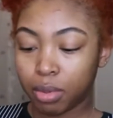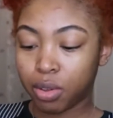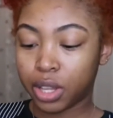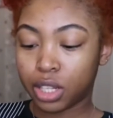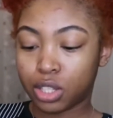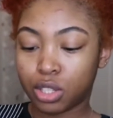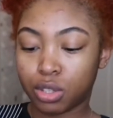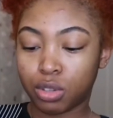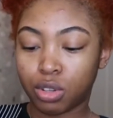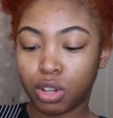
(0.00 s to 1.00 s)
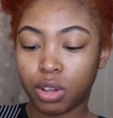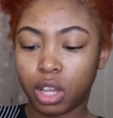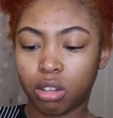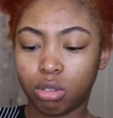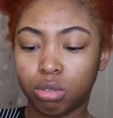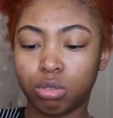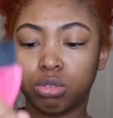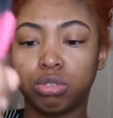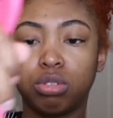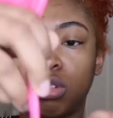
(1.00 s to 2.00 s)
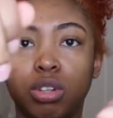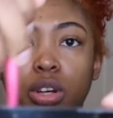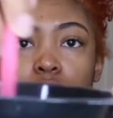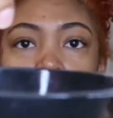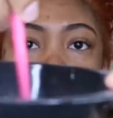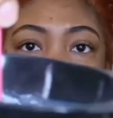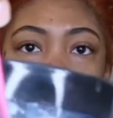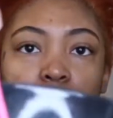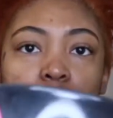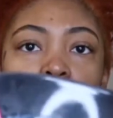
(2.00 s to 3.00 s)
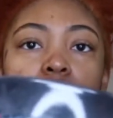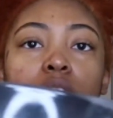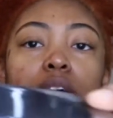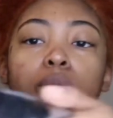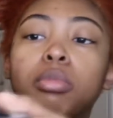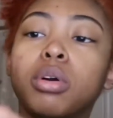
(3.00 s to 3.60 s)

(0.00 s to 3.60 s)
going to go ahead and stir it up.